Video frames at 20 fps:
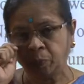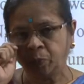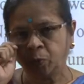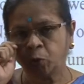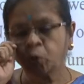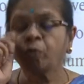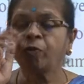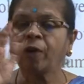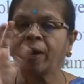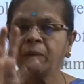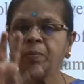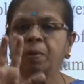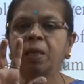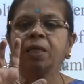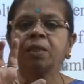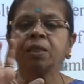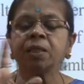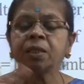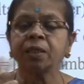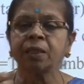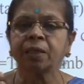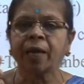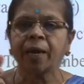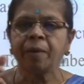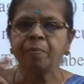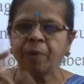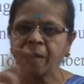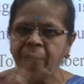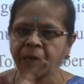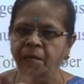So, 5 minutes is the
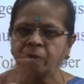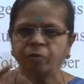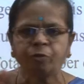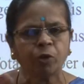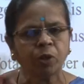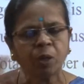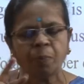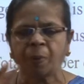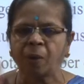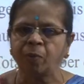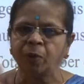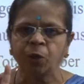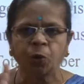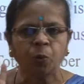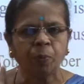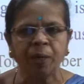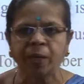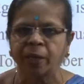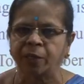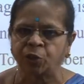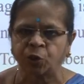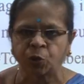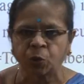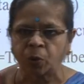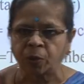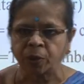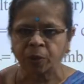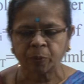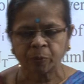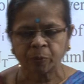time taken for the power to be restored.